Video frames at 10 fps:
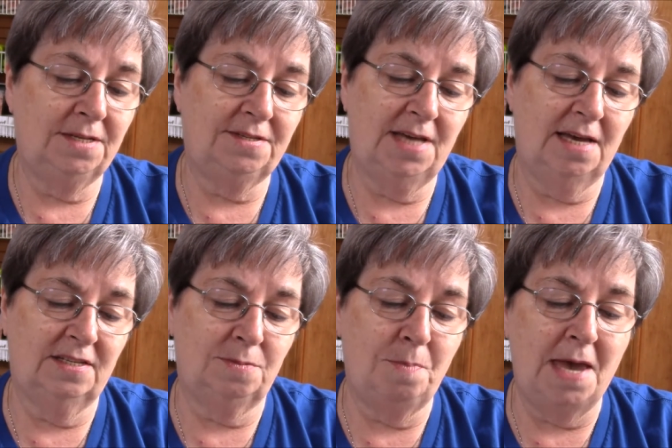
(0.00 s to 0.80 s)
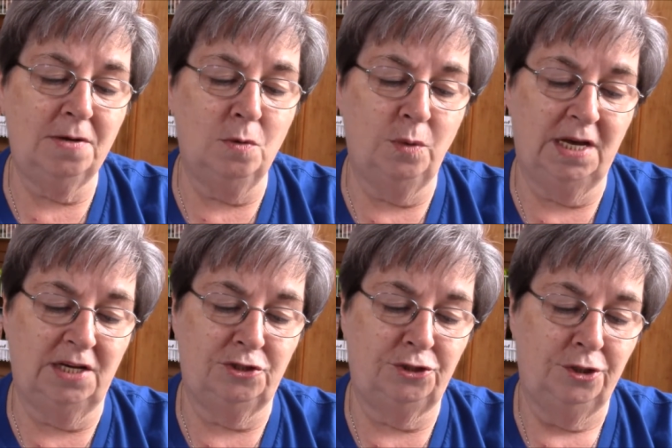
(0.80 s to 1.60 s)
says, make a
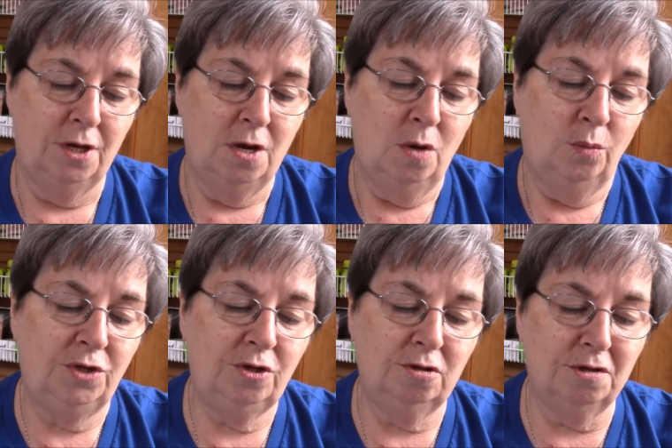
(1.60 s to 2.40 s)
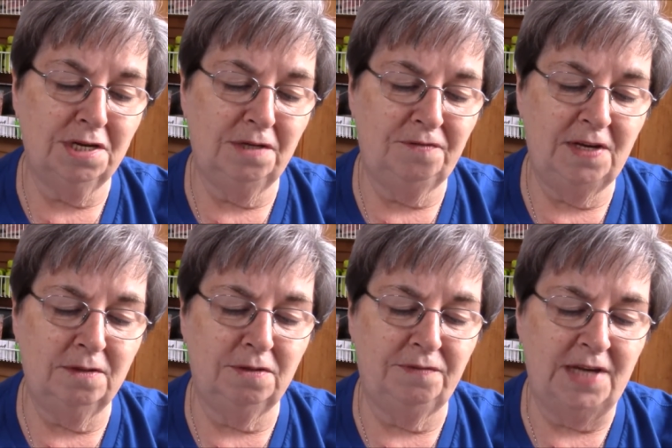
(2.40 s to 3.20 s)
wish. When you look at a
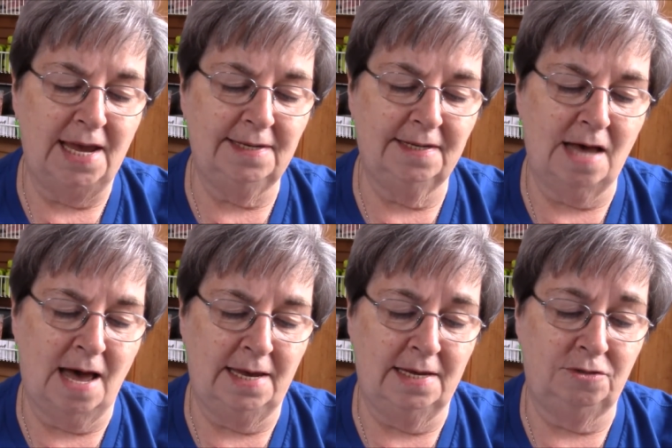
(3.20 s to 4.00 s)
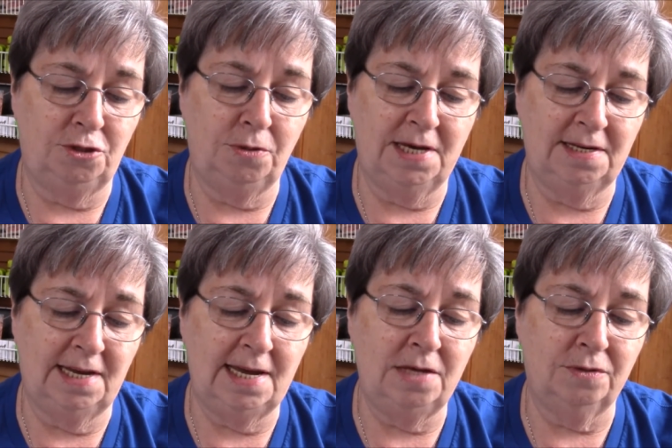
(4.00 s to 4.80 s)
field of dandelions, you
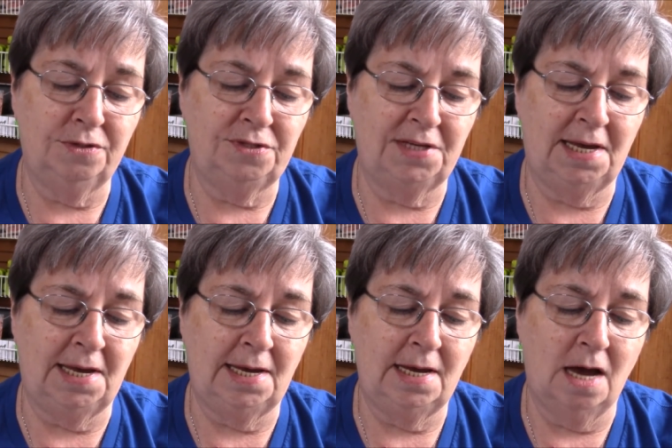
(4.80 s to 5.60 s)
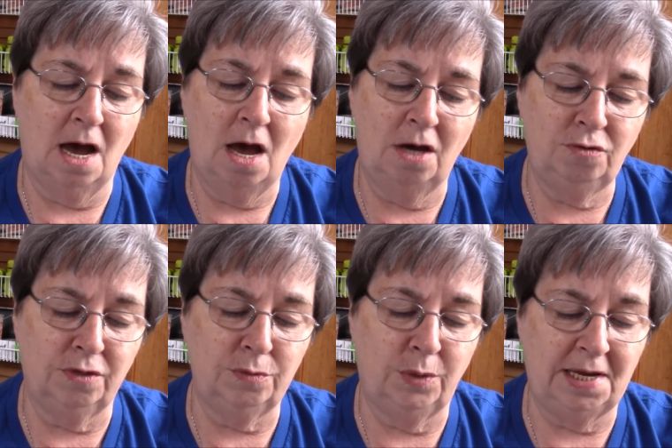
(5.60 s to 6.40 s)
can either see a
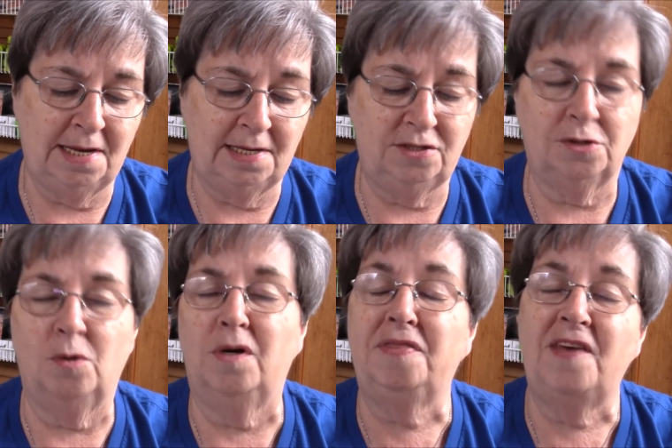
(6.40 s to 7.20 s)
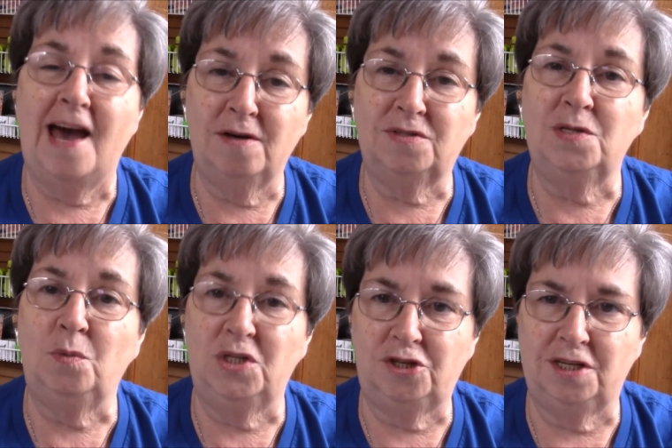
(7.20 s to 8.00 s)
hundred weeds or a thousand
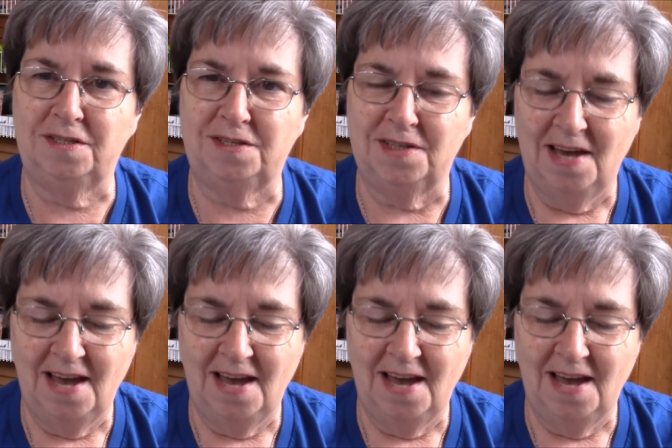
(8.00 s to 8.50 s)
wishes.